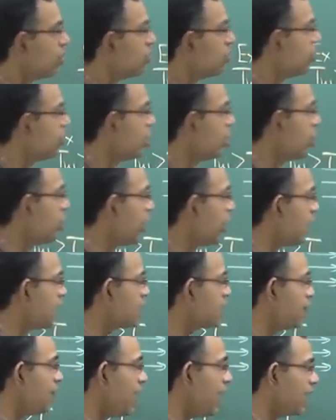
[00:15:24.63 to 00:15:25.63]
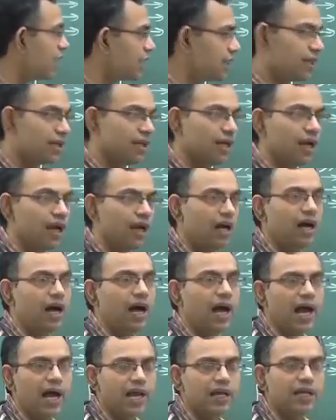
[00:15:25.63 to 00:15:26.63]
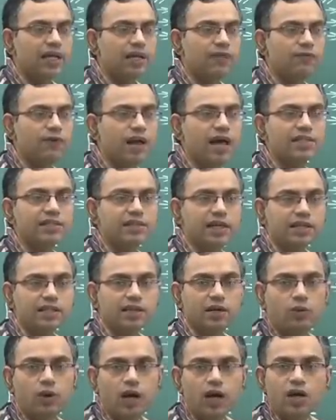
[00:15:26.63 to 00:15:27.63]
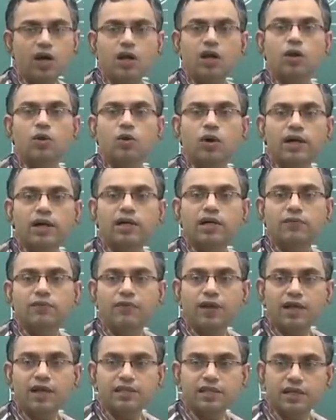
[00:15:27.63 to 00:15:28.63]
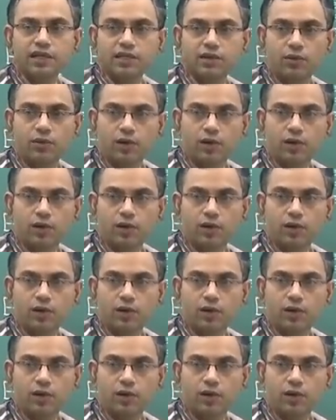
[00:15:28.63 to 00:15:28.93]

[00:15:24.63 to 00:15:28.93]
do you expect a higher heat flux at the wall or lower heat flux at the